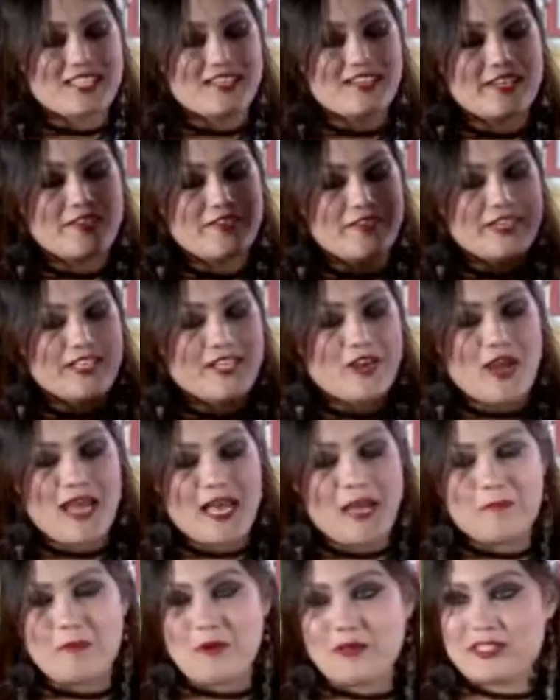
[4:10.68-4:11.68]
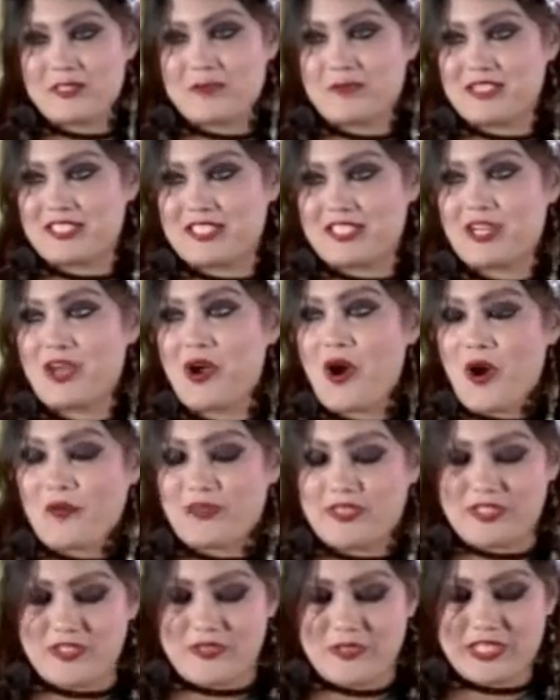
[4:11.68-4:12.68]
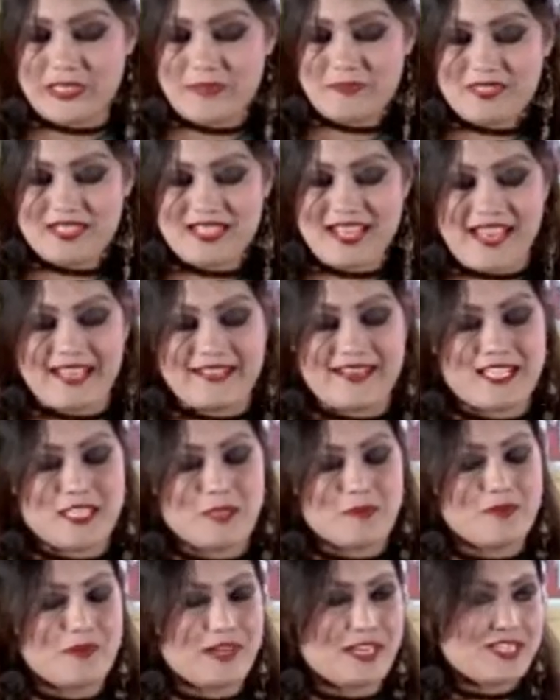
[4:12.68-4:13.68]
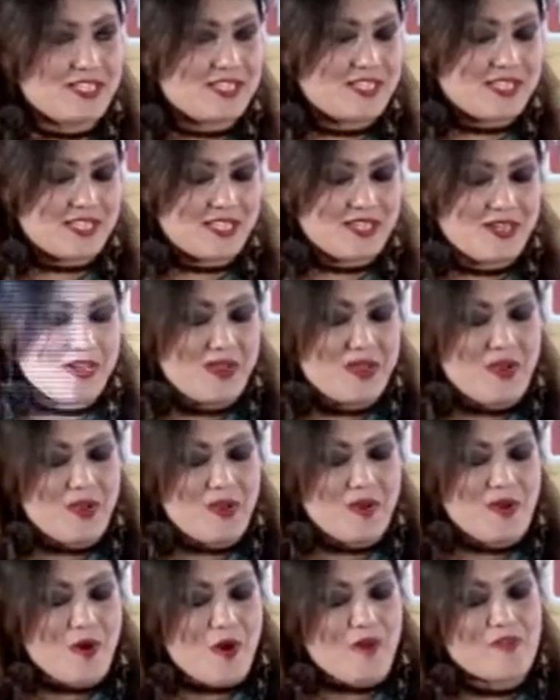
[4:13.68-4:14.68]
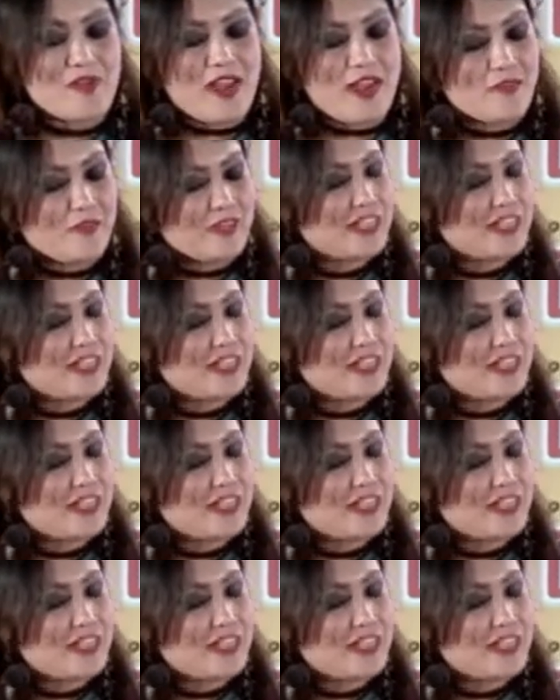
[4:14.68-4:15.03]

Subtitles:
living embodiment of the dreams and aspirations of every